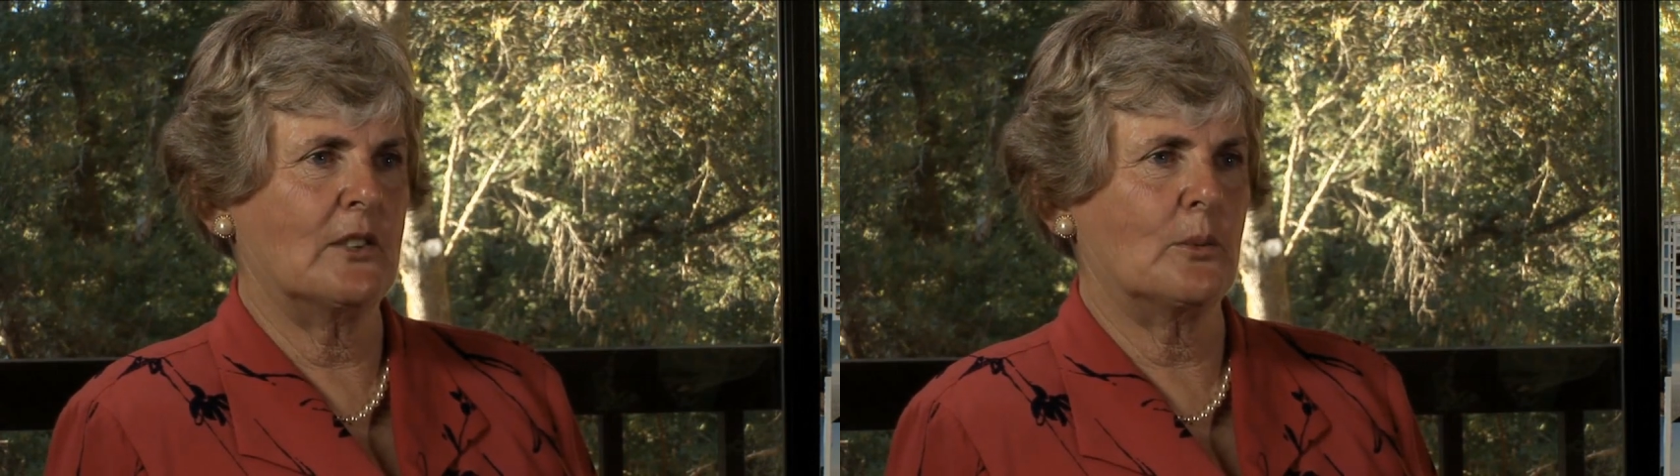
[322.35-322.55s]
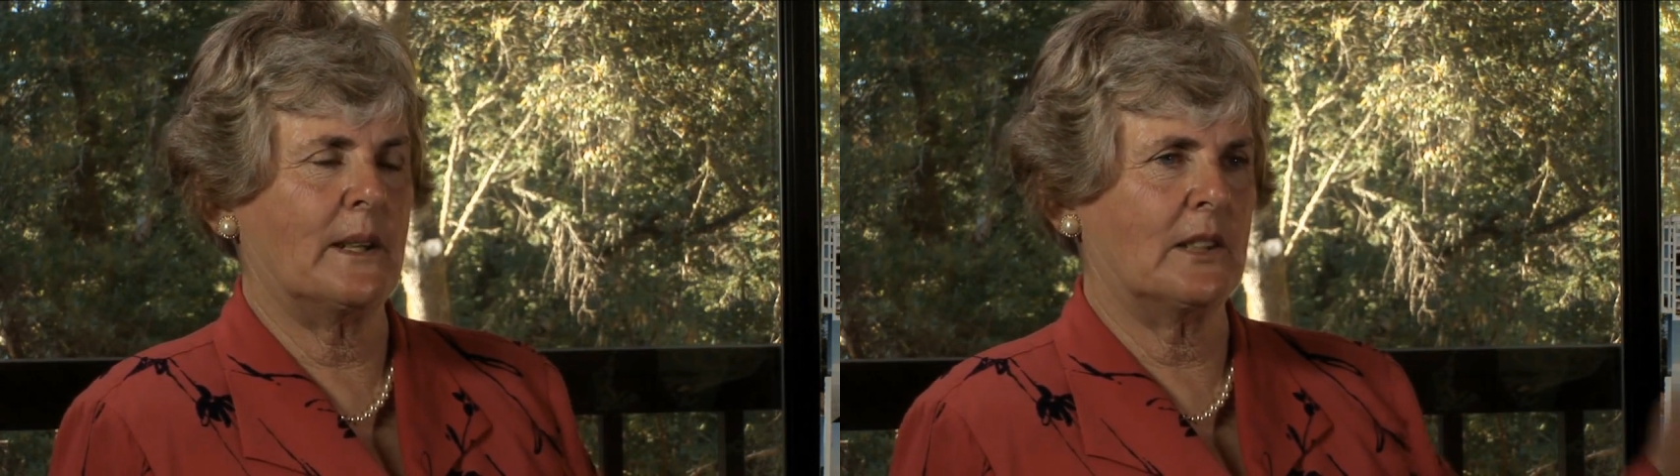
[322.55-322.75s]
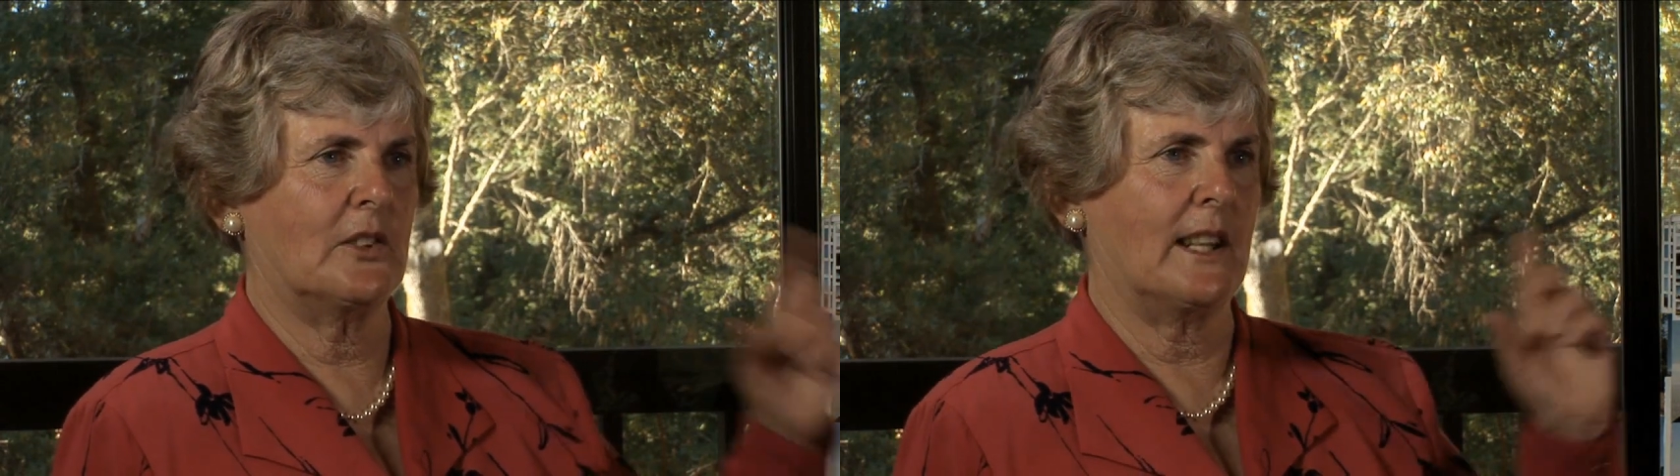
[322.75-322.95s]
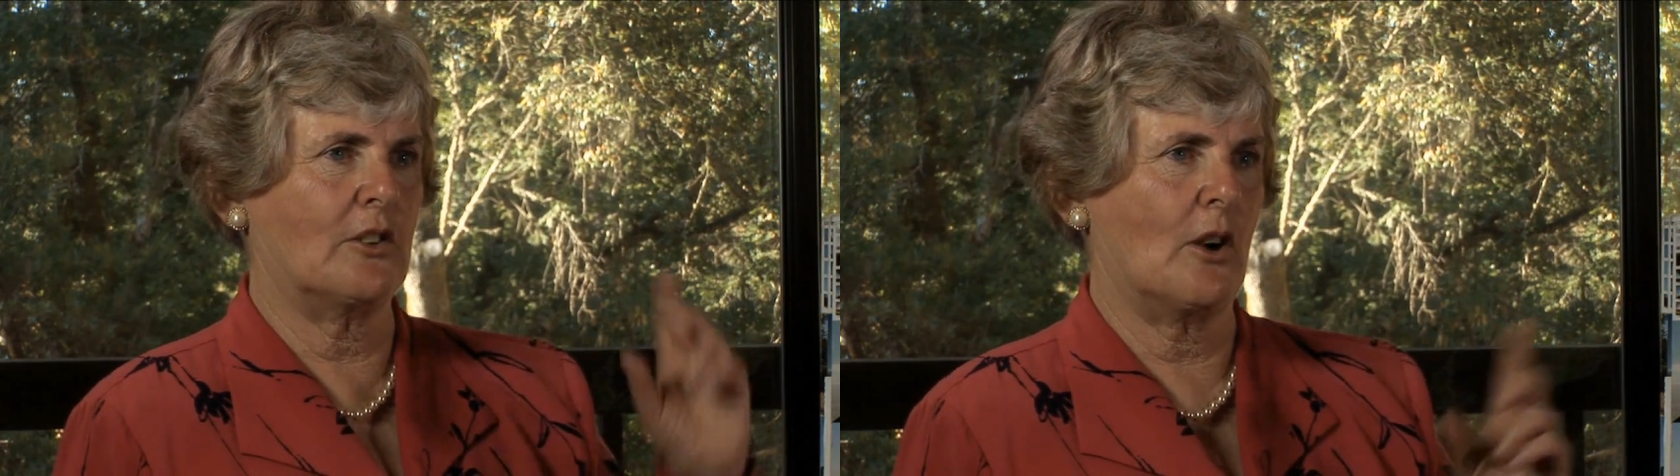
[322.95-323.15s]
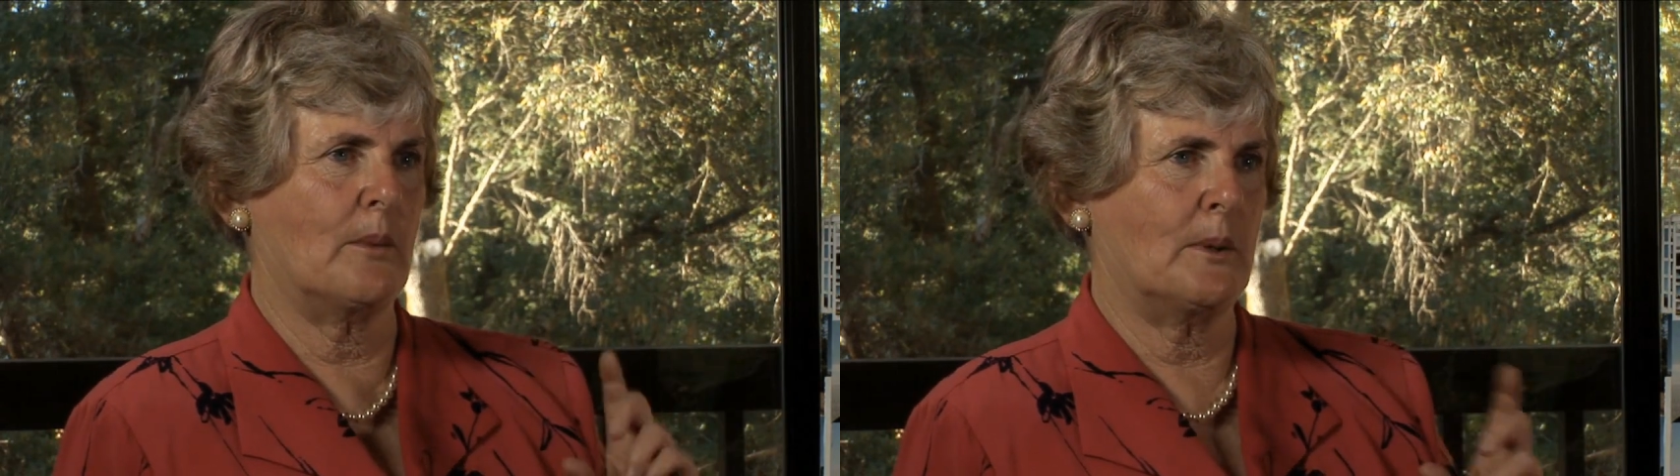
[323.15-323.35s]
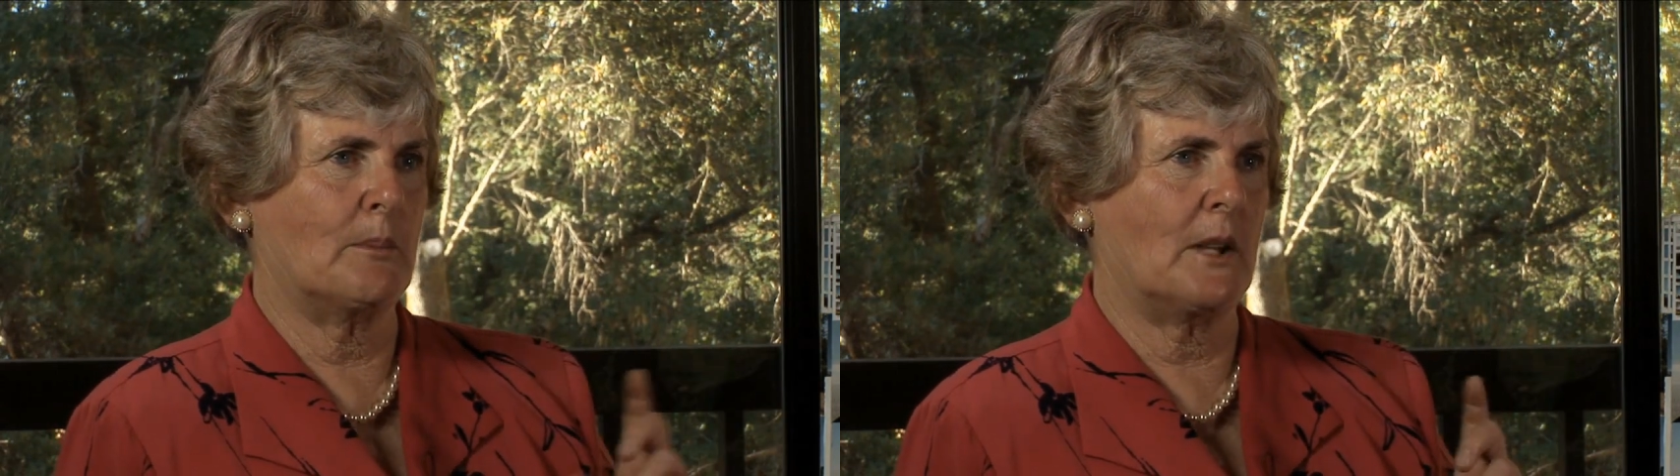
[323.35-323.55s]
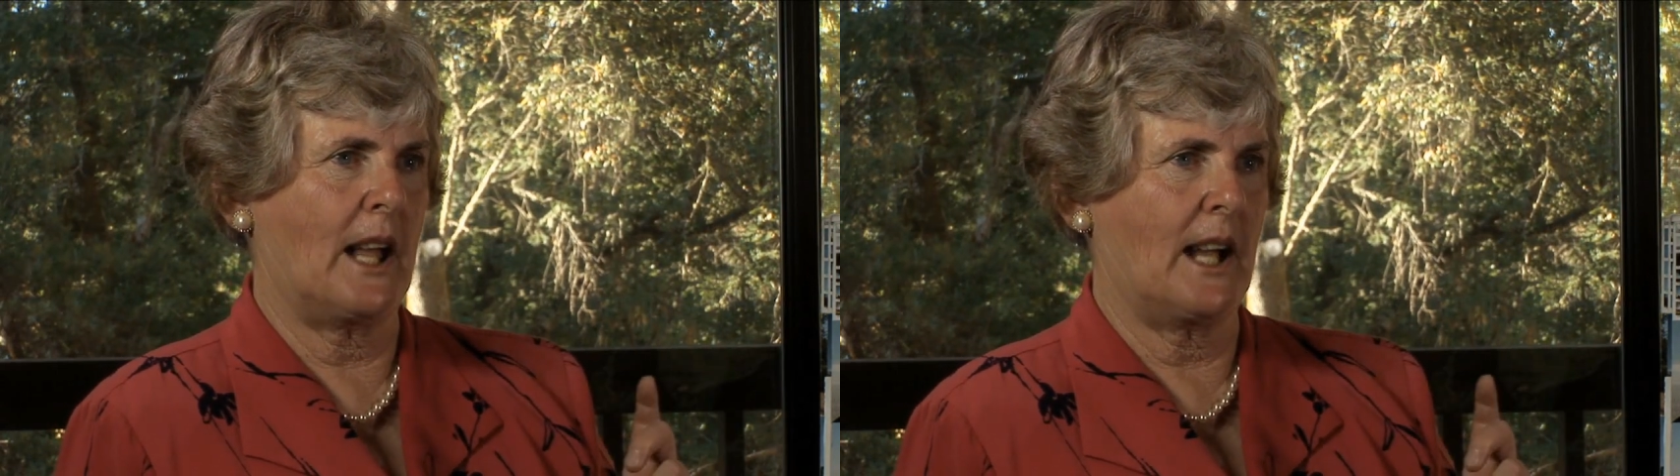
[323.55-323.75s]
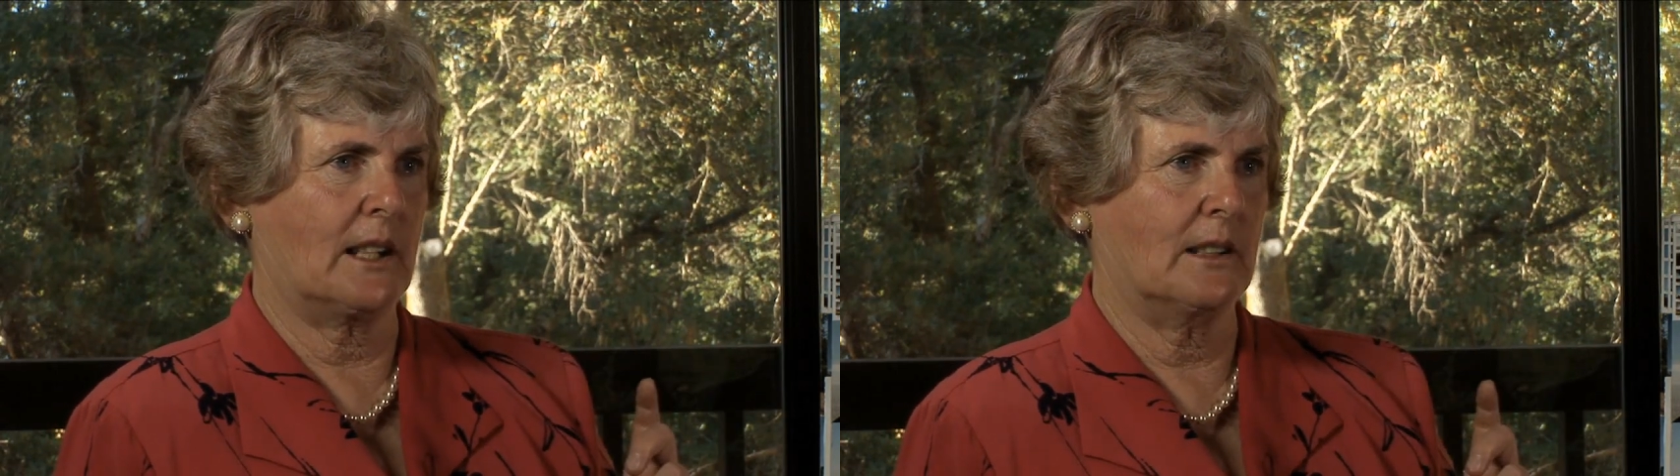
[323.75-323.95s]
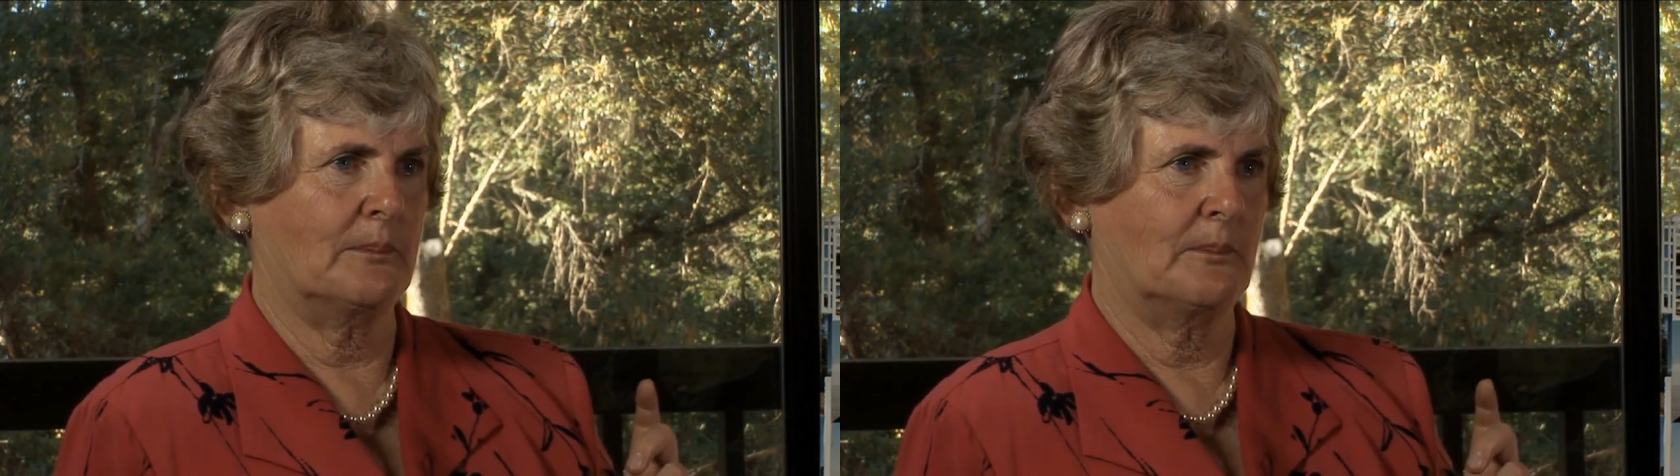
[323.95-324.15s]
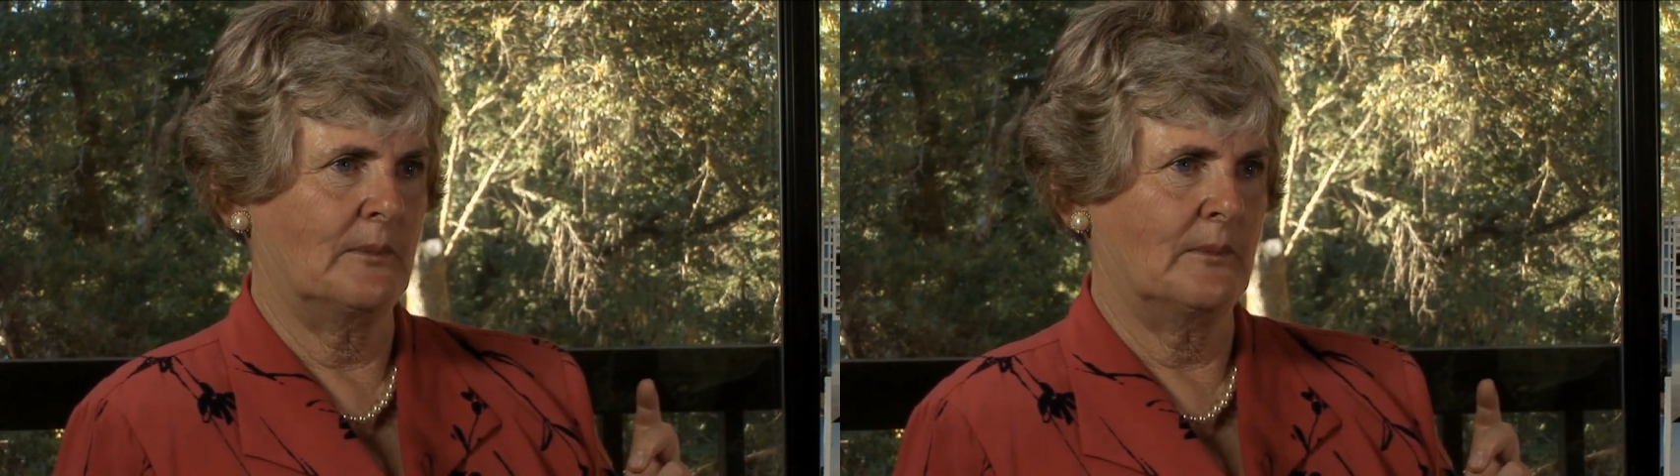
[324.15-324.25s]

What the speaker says: is we can take carbon black,